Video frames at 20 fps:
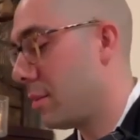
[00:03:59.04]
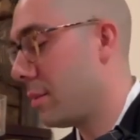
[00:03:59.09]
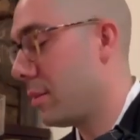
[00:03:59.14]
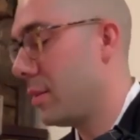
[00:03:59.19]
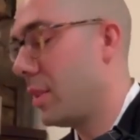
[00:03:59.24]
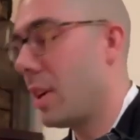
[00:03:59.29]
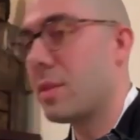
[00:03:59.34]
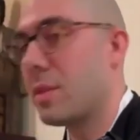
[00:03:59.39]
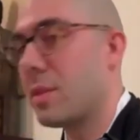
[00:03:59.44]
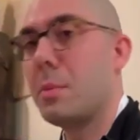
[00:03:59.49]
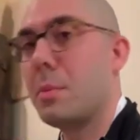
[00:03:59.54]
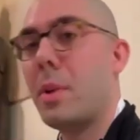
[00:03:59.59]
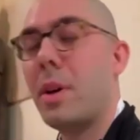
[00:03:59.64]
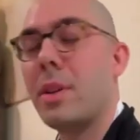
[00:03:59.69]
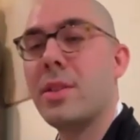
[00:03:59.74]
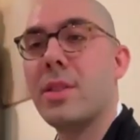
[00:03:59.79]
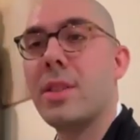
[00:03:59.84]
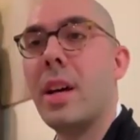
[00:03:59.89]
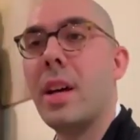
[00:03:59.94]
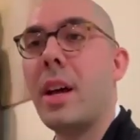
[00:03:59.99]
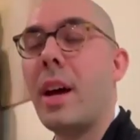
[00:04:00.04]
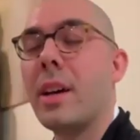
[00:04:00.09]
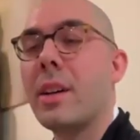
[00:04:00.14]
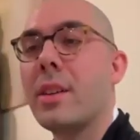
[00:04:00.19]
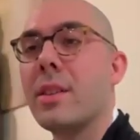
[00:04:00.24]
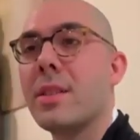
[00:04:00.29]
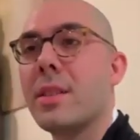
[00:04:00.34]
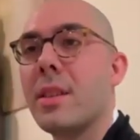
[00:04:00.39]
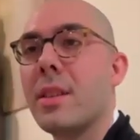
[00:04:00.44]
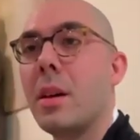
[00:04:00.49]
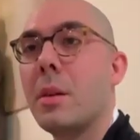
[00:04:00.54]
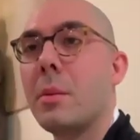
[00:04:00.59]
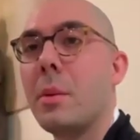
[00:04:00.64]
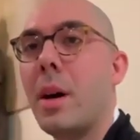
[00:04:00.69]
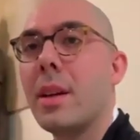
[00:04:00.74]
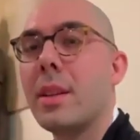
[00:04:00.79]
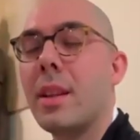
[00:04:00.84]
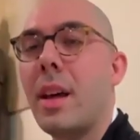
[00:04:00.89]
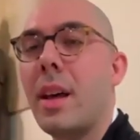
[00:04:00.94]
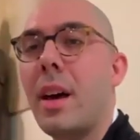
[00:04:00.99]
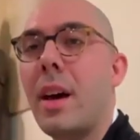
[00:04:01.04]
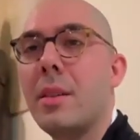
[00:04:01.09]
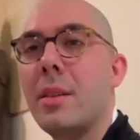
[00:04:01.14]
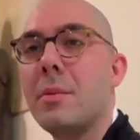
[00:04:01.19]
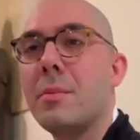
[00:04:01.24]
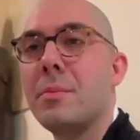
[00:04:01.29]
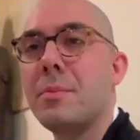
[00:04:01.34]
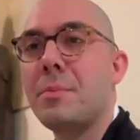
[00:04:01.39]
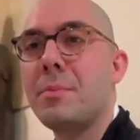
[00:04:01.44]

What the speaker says: There's much that I can say about that.